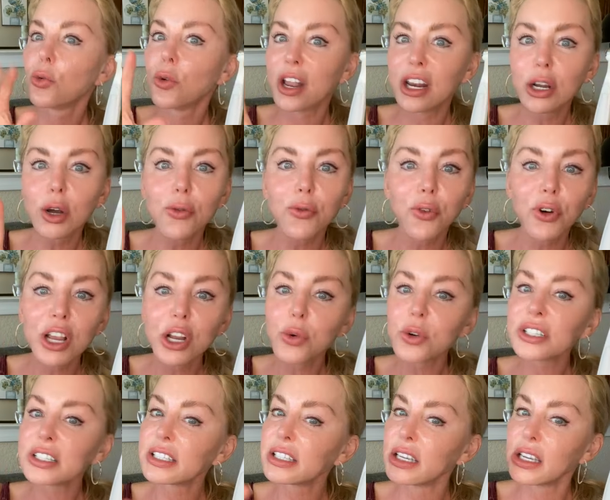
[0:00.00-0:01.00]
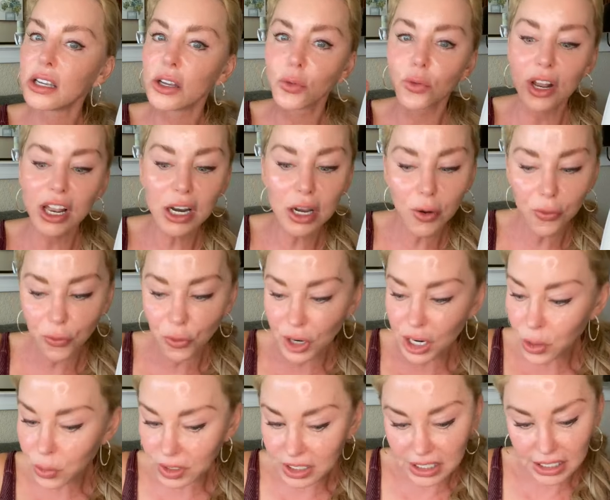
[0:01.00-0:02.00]
Radio frequency, radio
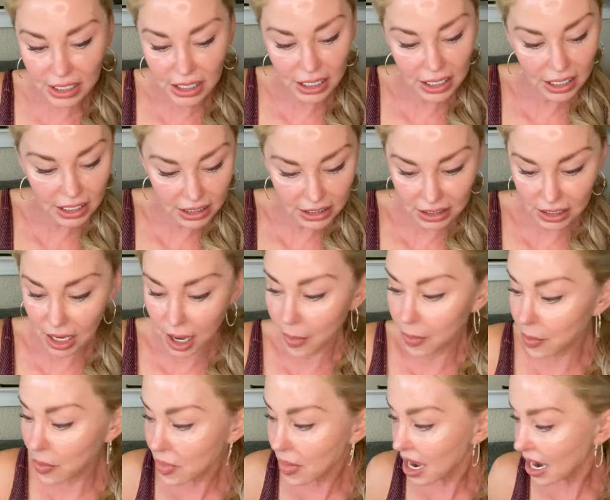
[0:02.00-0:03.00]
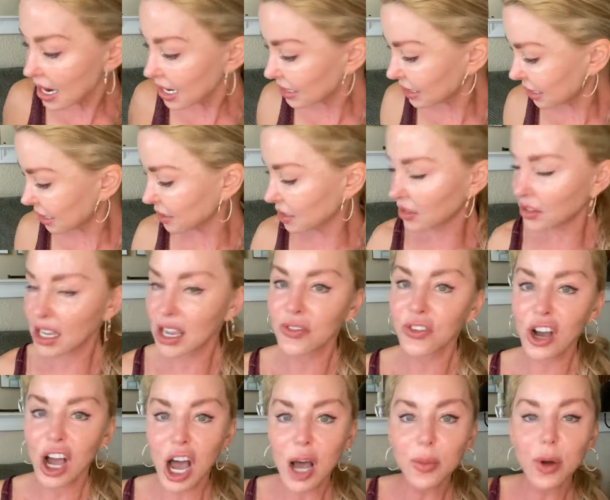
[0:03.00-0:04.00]
frequency is amazing that they
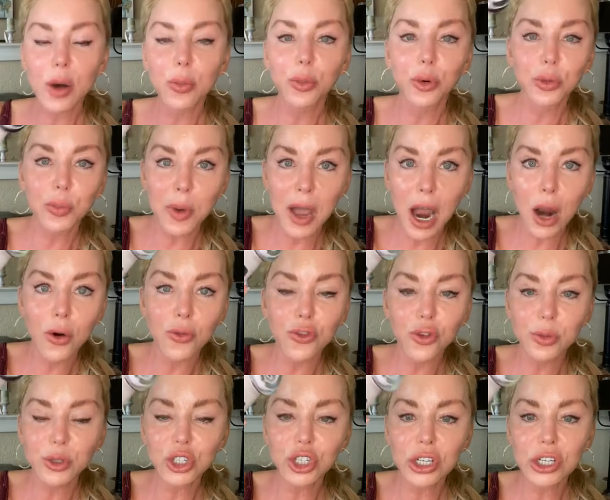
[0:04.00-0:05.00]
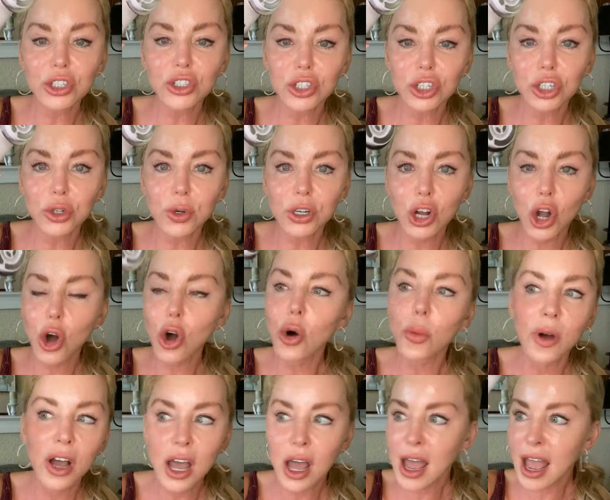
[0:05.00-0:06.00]
have come up with powerful machines to do at
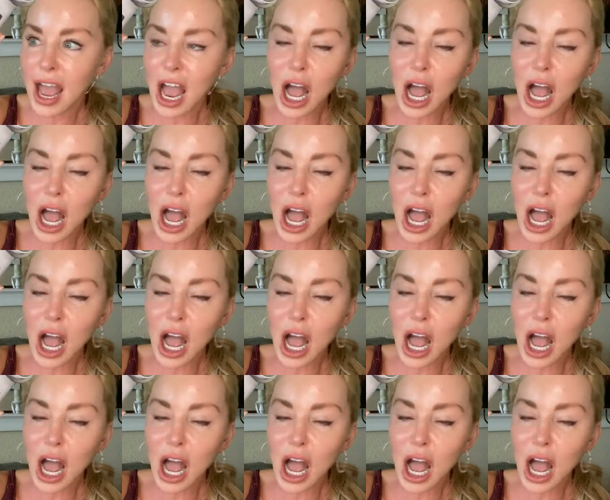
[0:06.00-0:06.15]
home.